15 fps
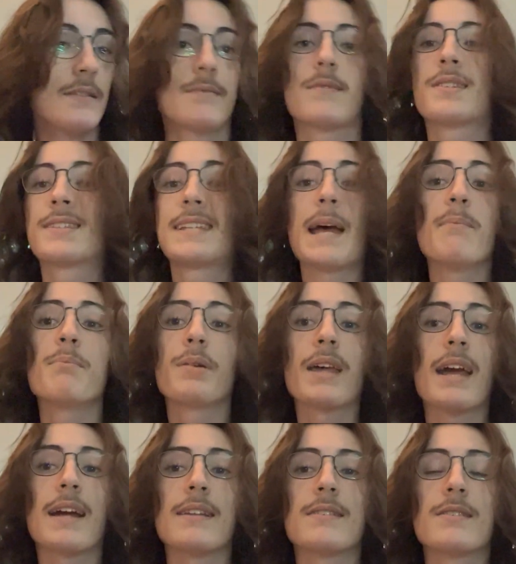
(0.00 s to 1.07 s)
Stem
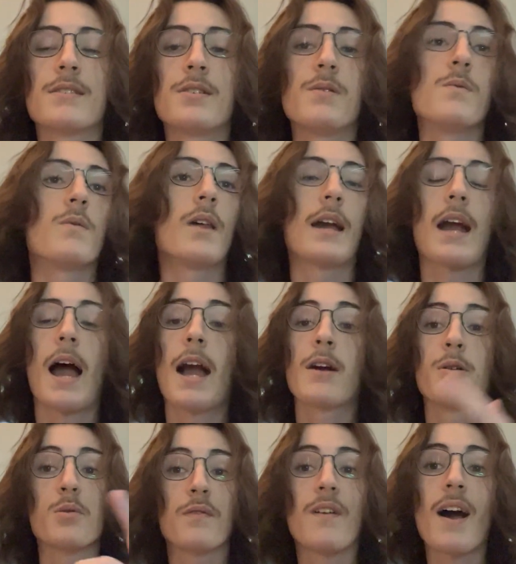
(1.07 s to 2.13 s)
plants too, like
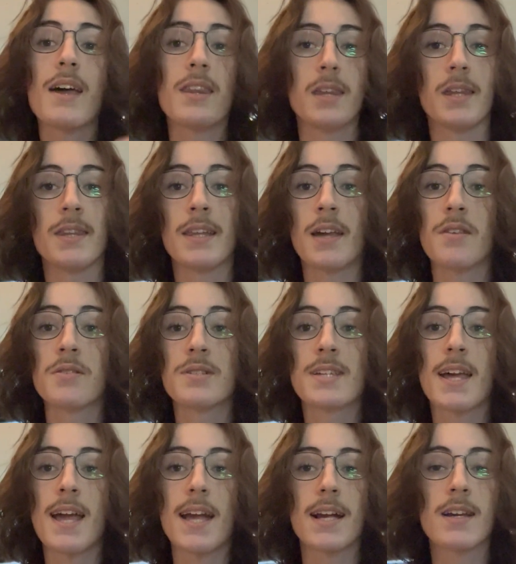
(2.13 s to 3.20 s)
Hygrophila in the other
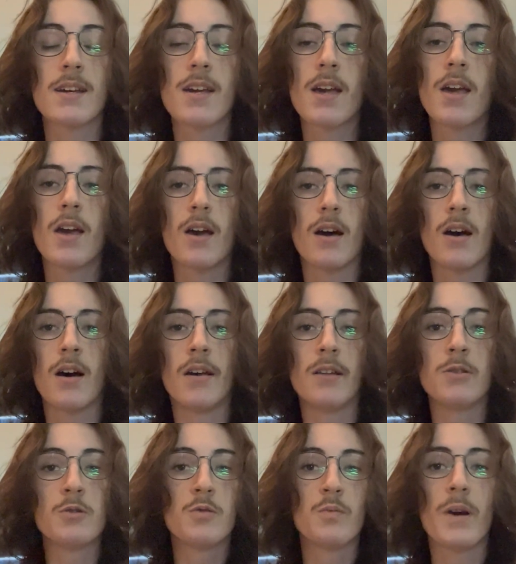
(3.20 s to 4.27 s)
tank,
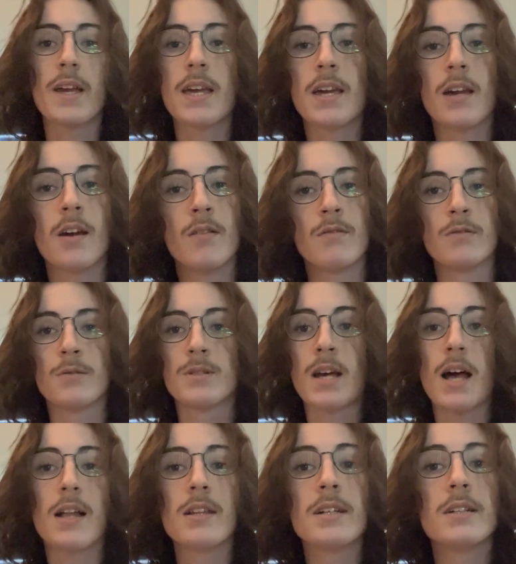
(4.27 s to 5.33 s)
Ludwigia,
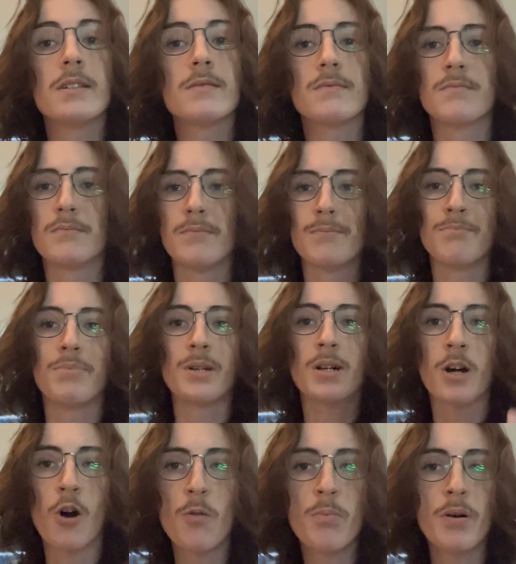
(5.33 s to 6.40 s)
Rotala,
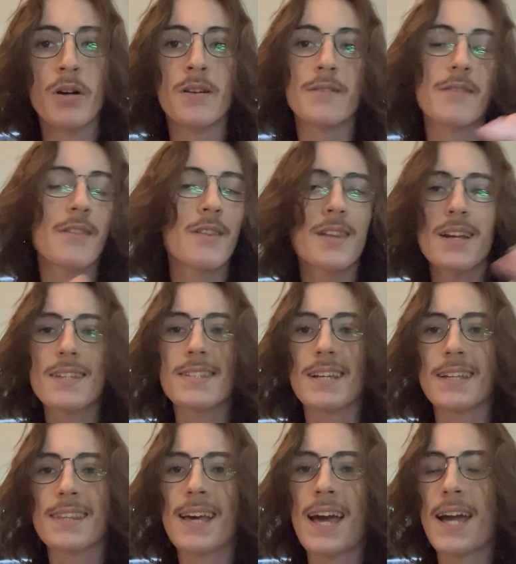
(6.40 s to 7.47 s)
Bacopa, things
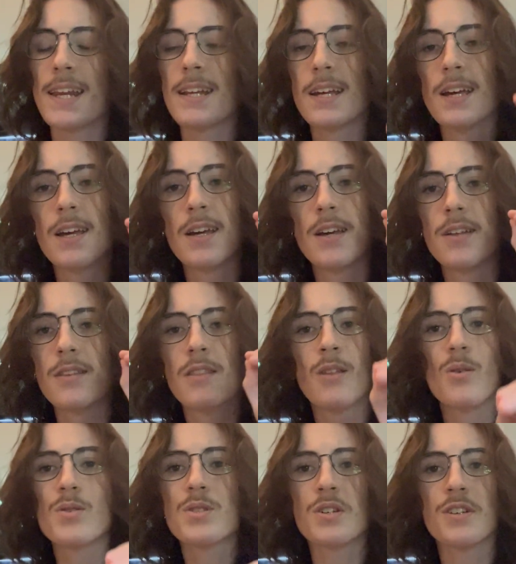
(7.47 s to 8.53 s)
like that.
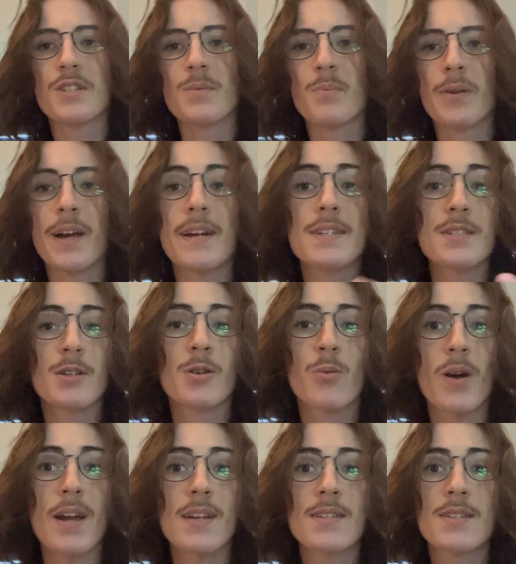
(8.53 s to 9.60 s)
Those sorts of plants are
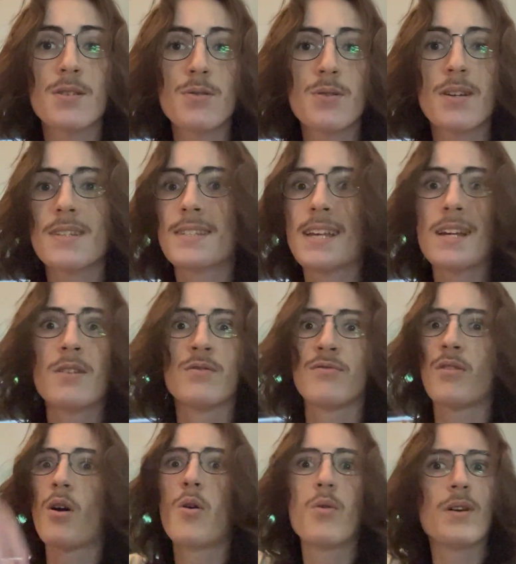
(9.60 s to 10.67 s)
great too, because they
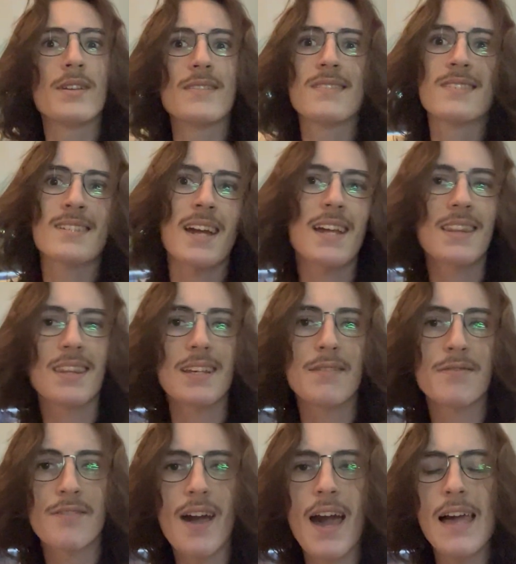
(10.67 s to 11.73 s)
grow insanely
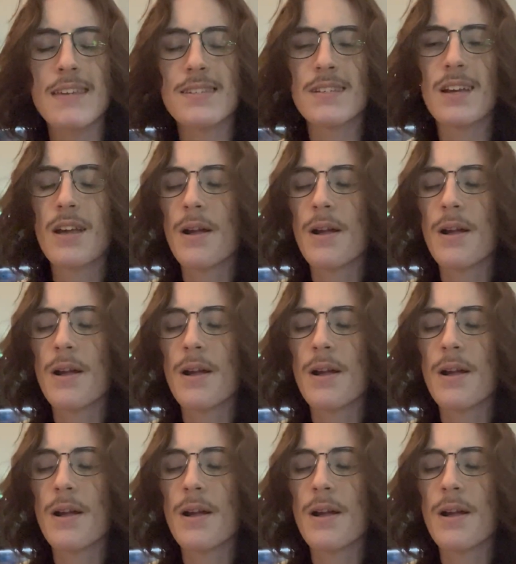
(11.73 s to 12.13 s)
fast.